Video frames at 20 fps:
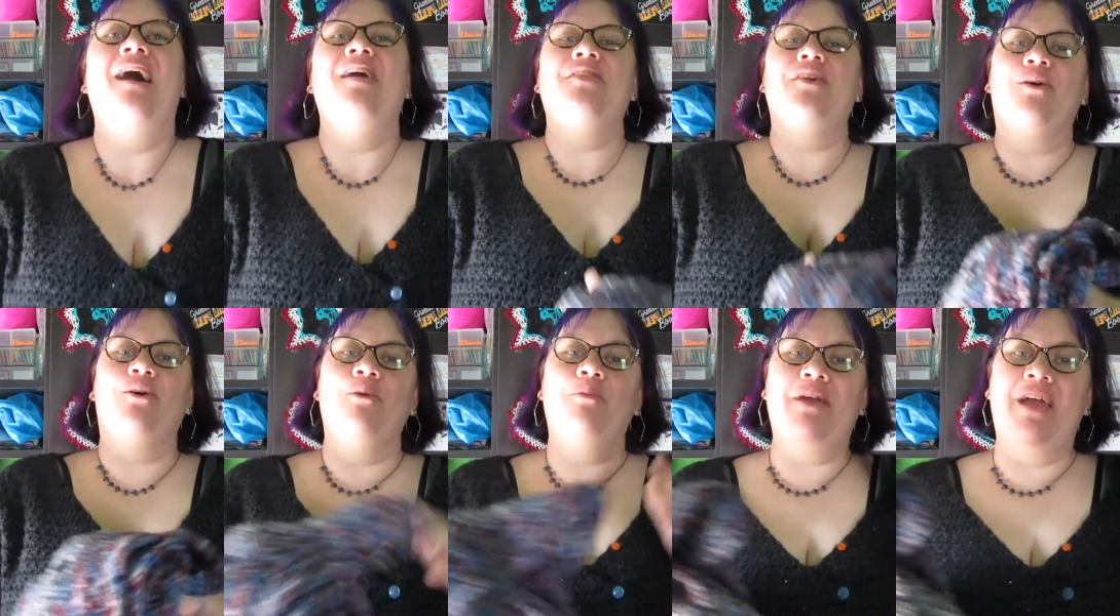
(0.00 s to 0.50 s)

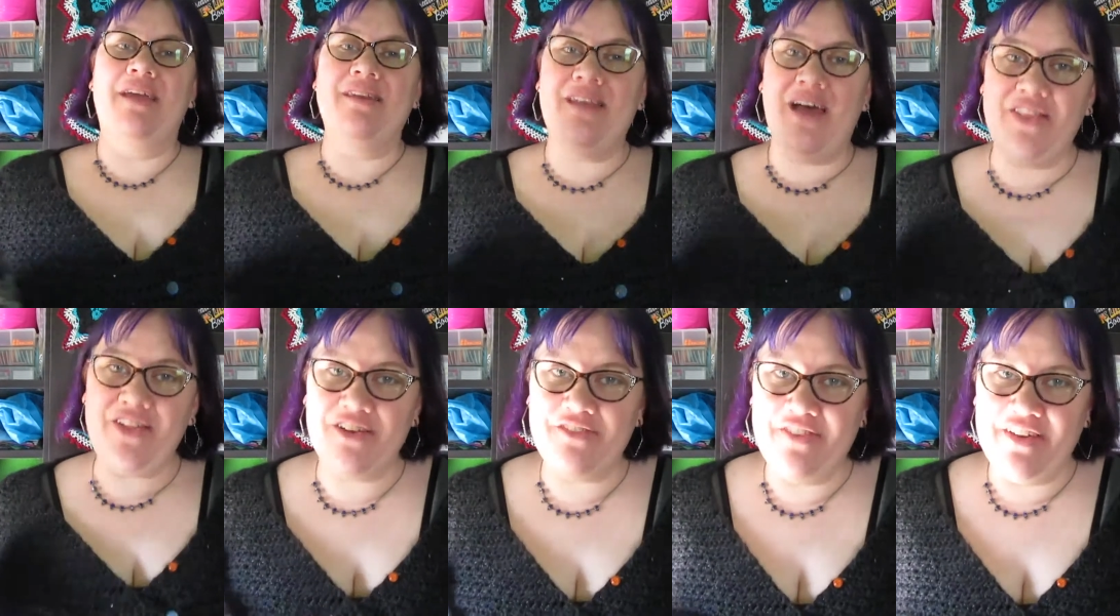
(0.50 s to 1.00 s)
There will be
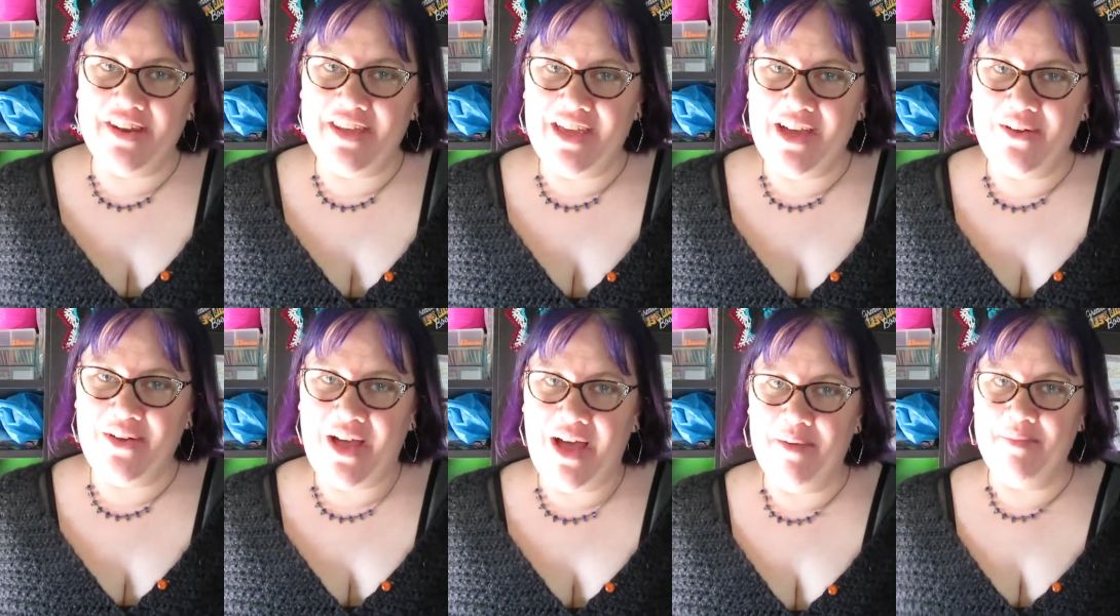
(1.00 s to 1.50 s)
another
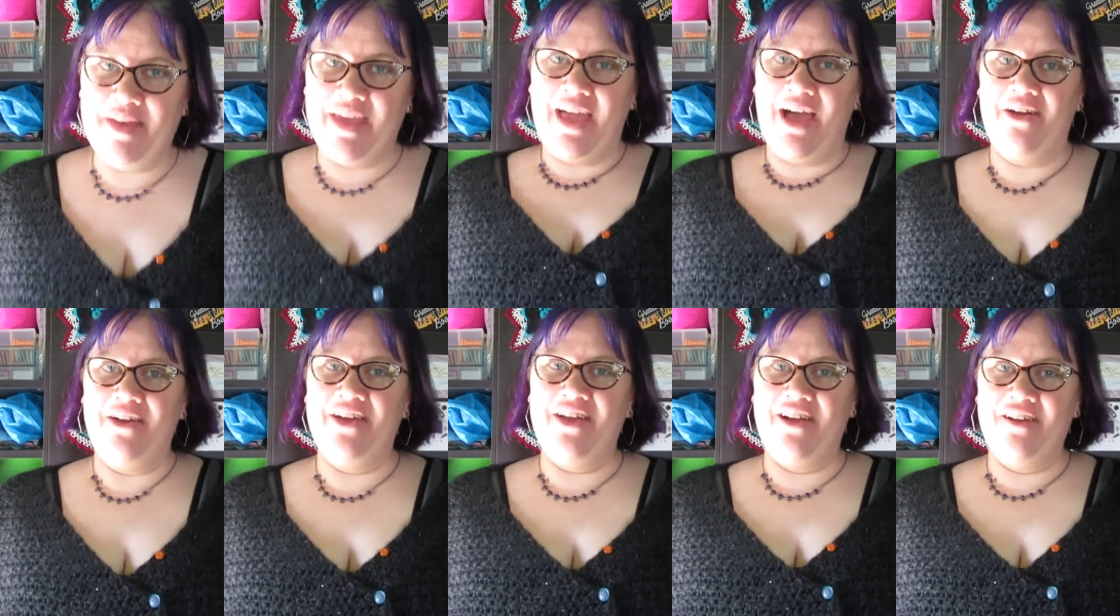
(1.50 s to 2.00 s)
video coming
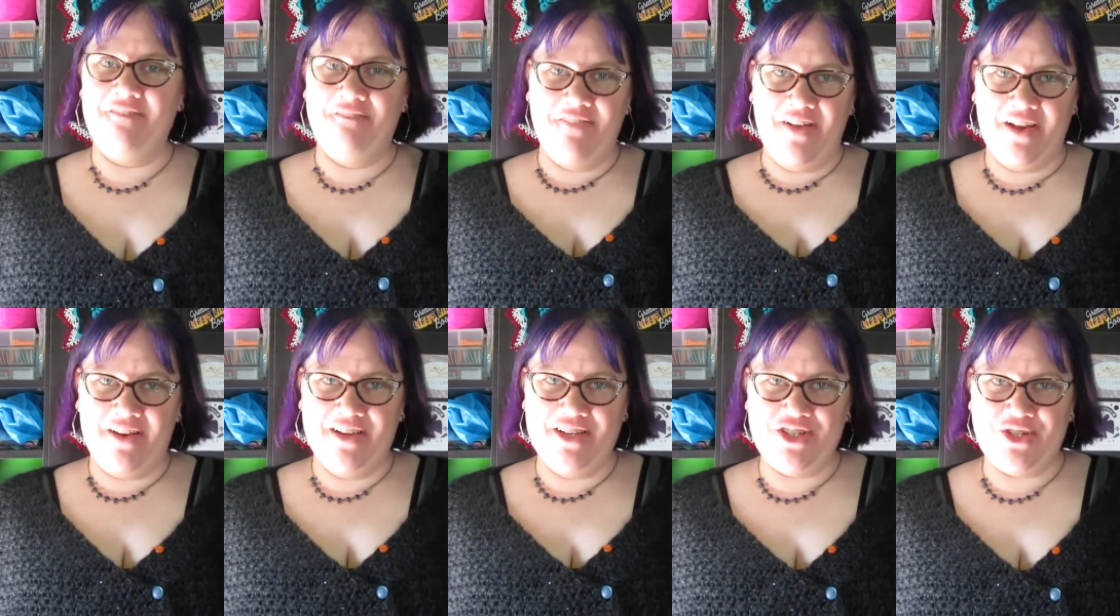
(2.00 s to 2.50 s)
out here
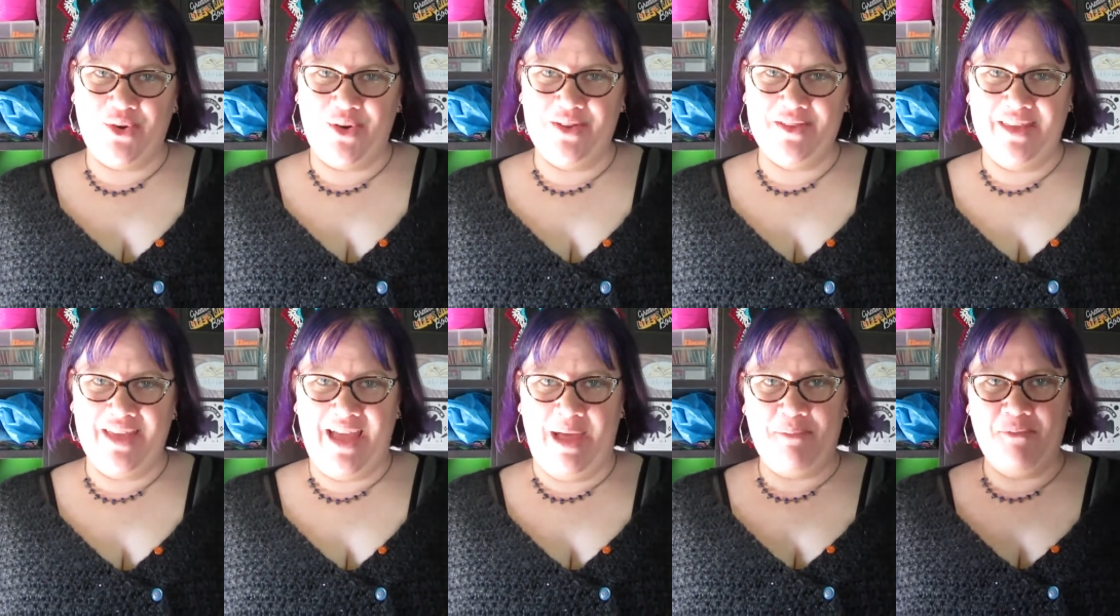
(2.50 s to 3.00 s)
very
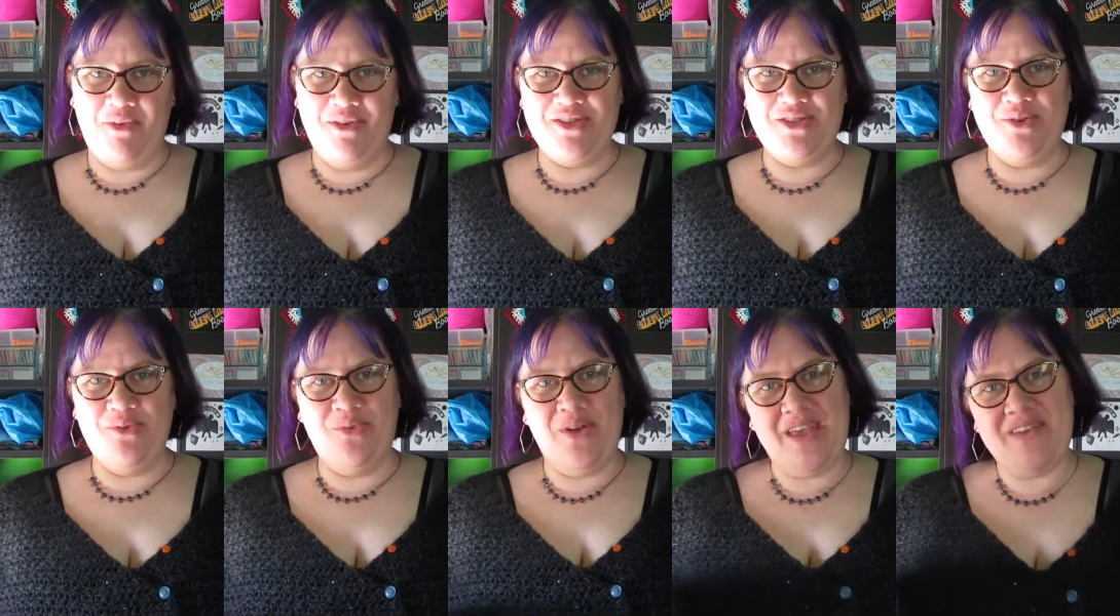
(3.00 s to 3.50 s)
shortly. I'm going
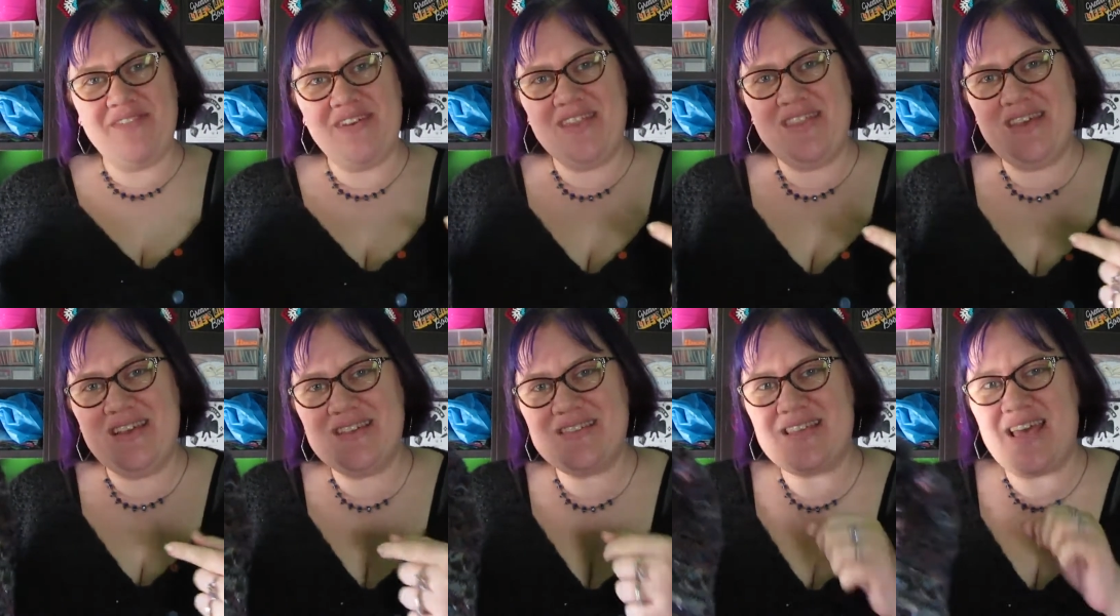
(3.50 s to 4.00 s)
to weave in
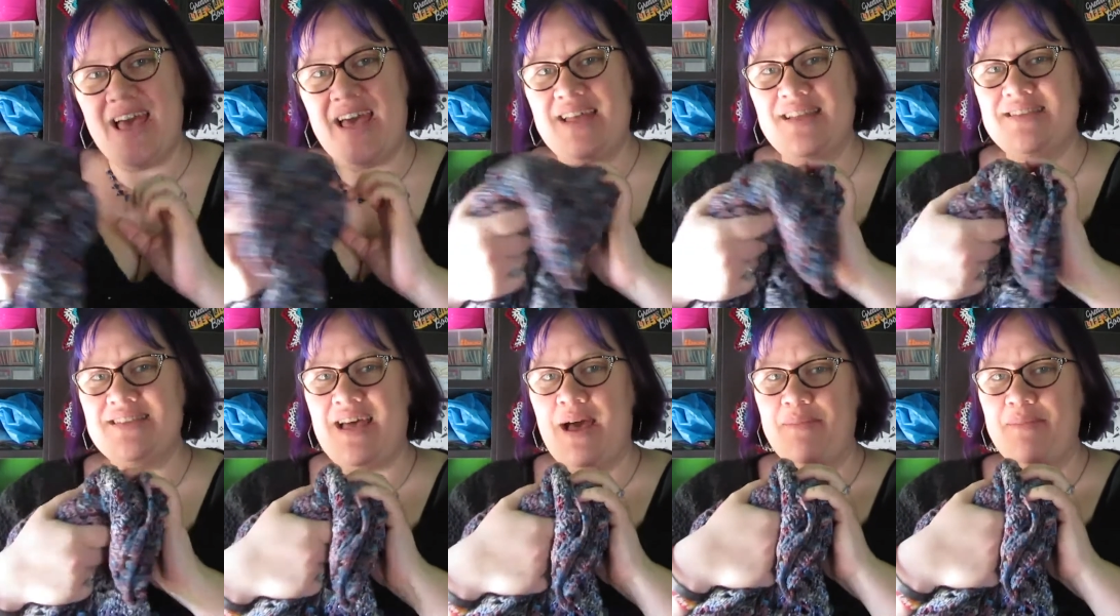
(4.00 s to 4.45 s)
these ends.